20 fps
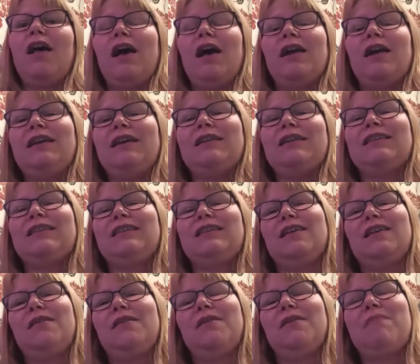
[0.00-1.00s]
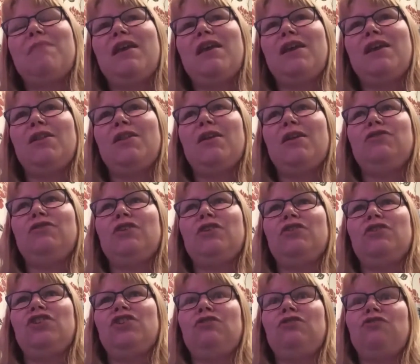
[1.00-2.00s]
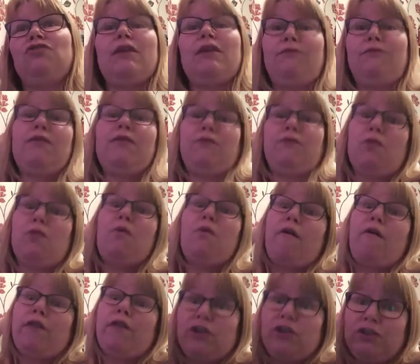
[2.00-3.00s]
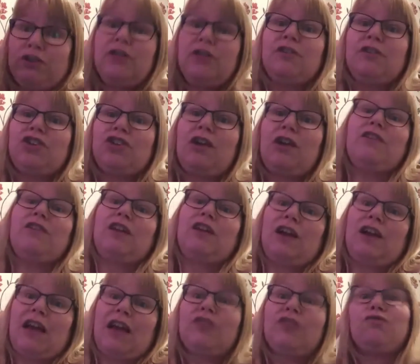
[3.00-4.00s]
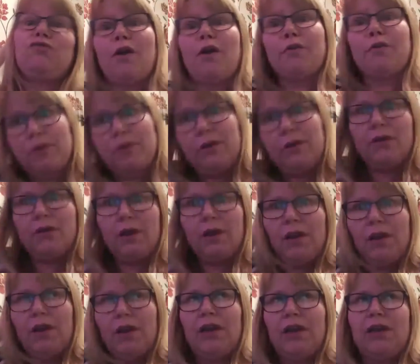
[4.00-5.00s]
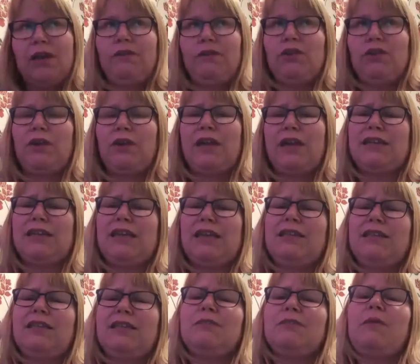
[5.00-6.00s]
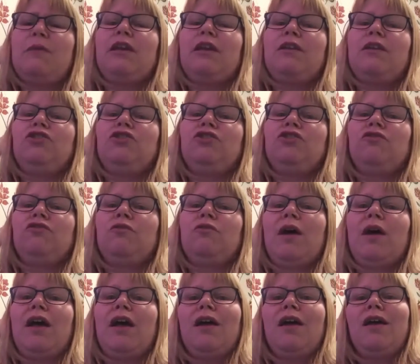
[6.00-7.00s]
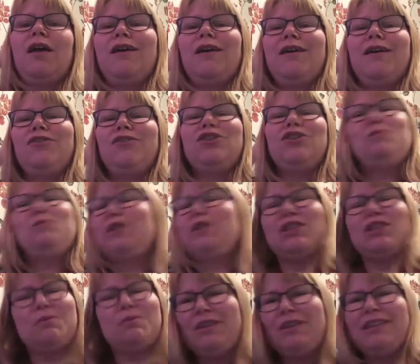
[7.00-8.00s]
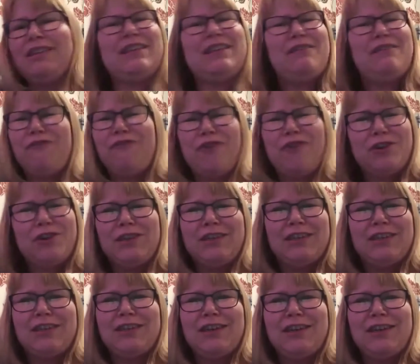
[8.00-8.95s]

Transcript: And it's making those other children, if you are including the child in a class rather than individual catechesis, it's making those children aware, just because somebody's different